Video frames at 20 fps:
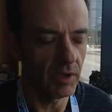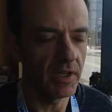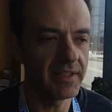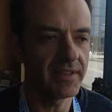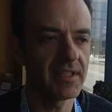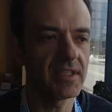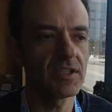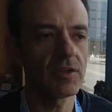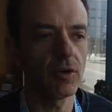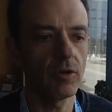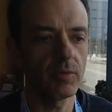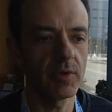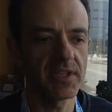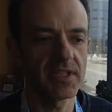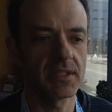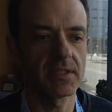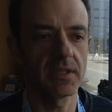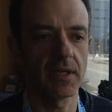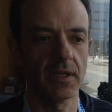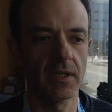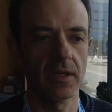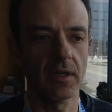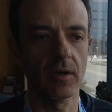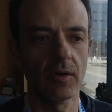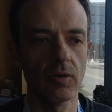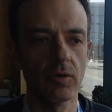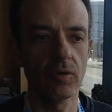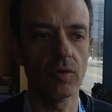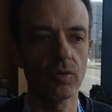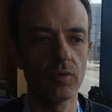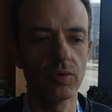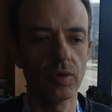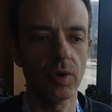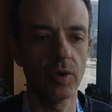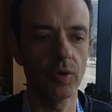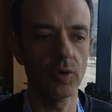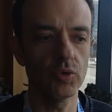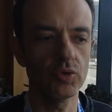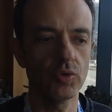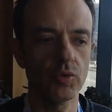Well, it is always
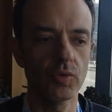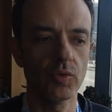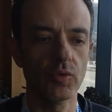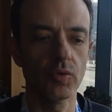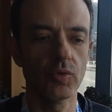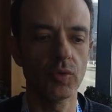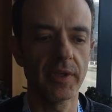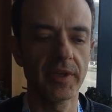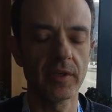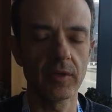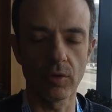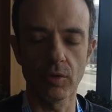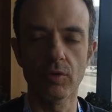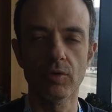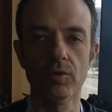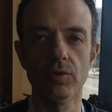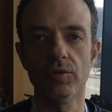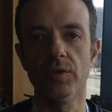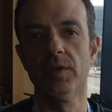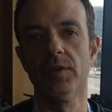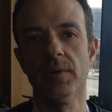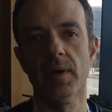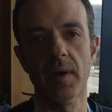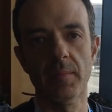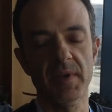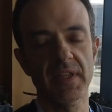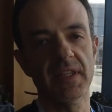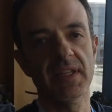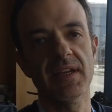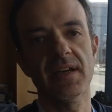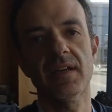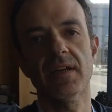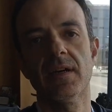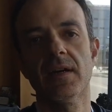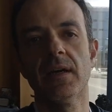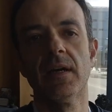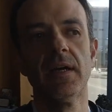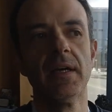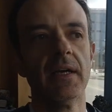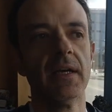who to include. I mean, there
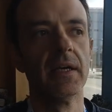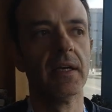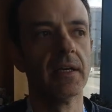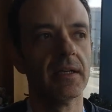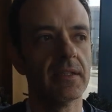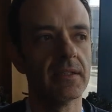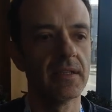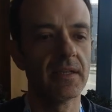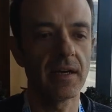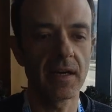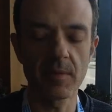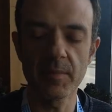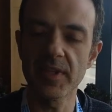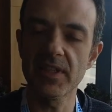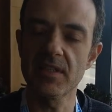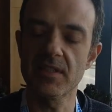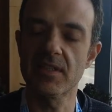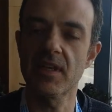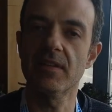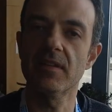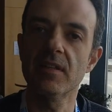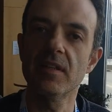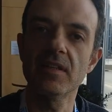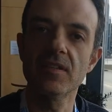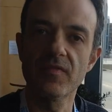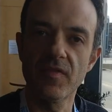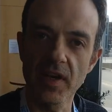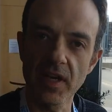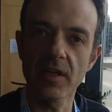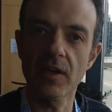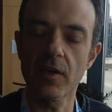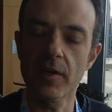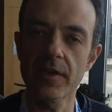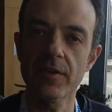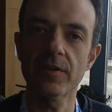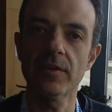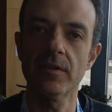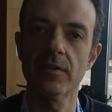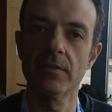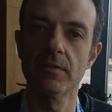are meetings that it is very
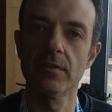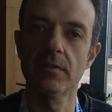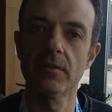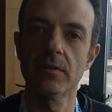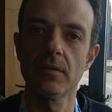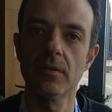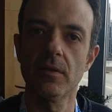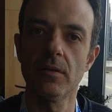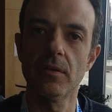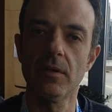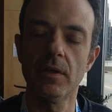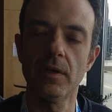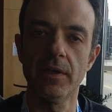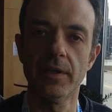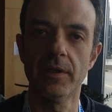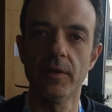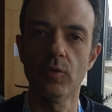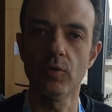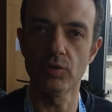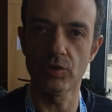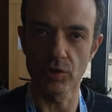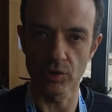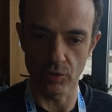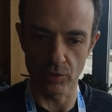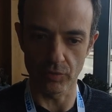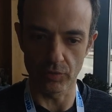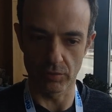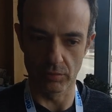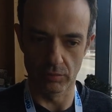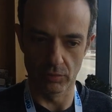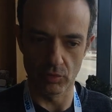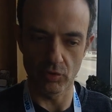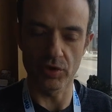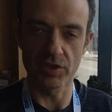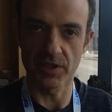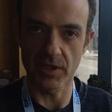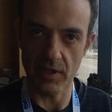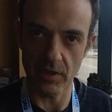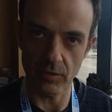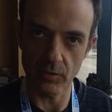clear who to include to
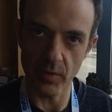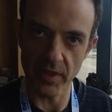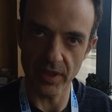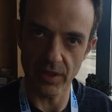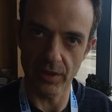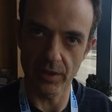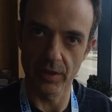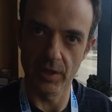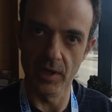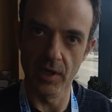start with,